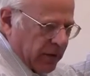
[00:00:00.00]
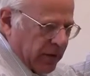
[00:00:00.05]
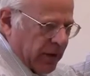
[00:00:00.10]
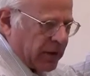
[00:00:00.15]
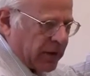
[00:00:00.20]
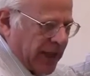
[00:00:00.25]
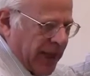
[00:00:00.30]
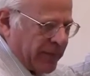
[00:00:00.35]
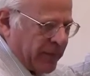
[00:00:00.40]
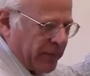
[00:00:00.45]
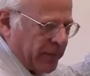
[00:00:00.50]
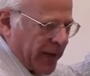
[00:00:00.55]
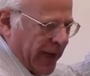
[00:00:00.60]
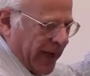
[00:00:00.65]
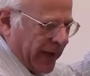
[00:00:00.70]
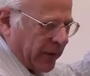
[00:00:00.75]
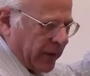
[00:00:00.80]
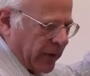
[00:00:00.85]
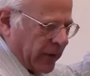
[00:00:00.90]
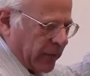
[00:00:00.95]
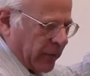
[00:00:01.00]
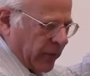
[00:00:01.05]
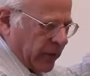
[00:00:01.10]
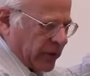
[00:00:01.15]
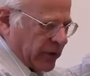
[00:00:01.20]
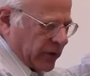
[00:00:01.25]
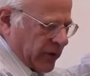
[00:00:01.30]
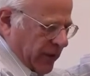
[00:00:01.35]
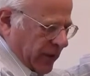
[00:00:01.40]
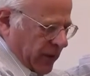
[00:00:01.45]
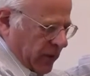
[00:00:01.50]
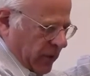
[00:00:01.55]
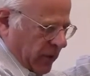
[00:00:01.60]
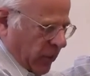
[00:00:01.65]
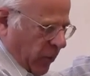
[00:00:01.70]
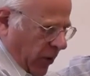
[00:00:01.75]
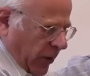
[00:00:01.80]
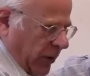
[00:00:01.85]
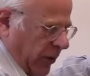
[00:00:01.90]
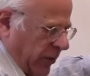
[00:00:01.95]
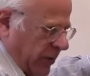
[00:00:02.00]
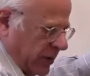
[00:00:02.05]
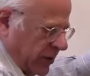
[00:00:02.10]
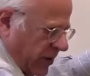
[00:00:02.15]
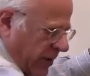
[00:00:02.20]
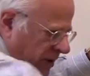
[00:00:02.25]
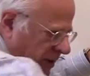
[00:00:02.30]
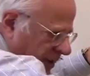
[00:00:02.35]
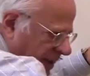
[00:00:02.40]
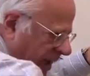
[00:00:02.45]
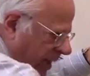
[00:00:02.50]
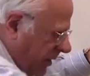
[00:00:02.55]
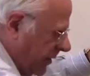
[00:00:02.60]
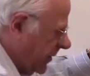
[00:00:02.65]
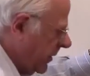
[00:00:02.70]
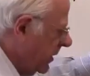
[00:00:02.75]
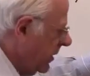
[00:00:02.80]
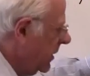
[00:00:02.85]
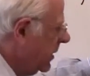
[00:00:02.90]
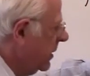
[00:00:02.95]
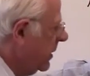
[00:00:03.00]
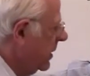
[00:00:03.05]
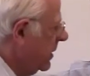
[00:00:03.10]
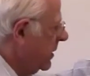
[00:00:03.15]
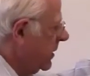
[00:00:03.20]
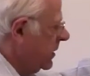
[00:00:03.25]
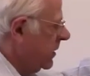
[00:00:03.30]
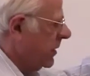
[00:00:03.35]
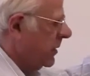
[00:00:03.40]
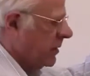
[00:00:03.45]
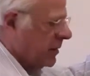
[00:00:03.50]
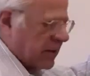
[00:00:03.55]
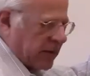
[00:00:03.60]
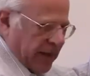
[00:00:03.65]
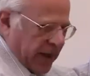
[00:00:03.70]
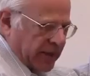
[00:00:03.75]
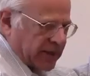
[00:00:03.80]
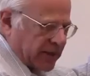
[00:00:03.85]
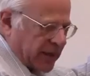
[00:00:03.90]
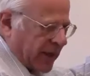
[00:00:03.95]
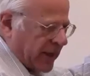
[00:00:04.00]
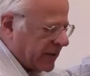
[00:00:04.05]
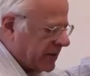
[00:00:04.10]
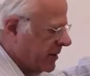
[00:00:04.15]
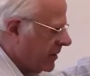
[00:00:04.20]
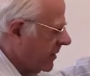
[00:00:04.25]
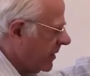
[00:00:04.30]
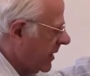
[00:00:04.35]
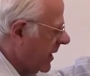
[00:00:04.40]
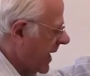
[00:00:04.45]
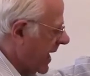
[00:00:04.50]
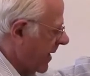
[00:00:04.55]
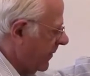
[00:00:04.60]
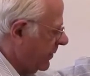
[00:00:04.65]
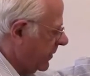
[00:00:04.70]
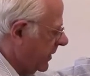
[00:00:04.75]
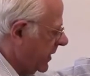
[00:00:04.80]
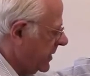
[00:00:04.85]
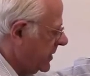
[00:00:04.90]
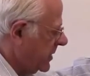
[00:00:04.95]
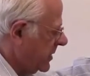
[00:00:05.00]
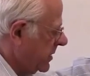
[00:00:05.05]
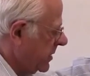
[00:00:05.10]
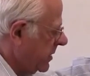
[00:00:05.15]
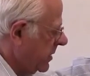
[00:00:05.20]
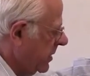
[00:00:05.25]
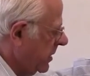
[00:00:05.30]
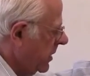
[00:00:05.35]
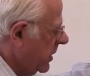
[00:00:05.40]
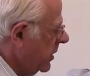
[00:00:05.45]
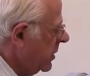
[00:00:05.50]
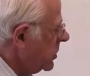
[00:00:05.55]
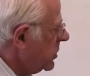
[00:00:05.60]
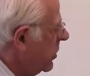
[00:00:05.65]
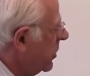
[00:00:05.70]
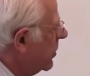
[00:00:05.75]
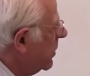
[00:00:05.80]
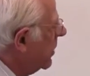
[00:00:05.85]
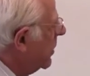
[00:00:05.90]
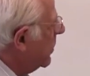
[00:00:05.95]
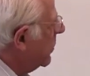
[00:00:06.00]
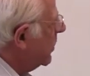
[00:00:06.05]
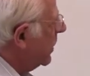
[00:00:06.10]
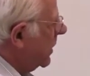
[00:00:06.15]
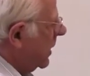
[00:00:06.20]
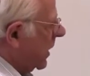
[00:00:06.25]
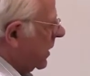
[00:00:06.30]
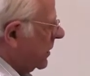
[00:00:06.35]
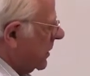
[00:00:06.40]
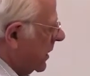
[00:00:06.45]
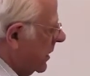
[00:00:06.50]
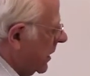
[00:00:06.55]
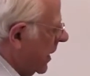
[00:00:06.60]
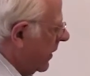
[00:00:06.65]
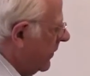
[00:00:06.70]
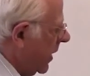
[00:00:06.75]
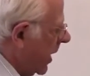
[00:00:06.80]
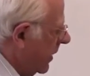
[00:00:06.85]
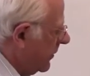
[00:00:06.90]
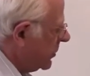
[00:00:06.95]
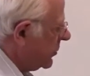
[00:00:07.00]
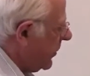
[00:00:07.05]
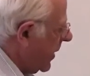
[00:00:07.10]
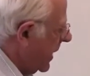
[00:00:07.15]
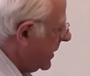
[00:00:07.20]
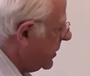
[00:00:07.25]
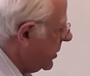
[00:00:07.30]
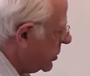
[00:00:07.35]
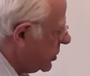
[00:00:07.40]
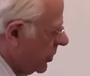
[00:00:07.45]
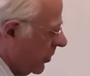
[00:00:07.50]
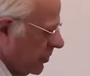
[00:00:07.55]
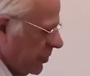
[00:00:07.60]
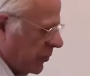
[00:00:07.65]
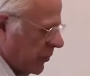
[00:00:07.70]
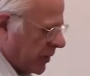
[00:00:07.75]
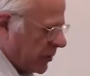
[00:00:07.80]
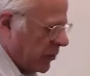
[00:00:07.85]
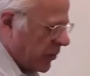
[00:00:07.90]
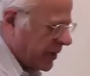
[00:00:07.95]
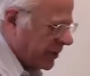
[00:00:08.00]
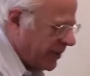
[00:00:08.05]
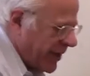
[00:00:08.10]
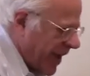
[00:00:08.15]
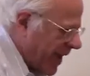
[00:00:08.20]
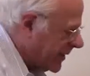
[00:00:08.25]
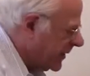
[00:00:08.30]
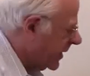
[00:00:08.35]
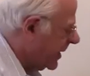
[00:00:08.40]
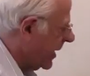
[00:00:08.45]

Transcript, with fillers: the labor power, which the worker is going to sell the next day to the capitalist. So we're, I, I'm trying to show you, we're going back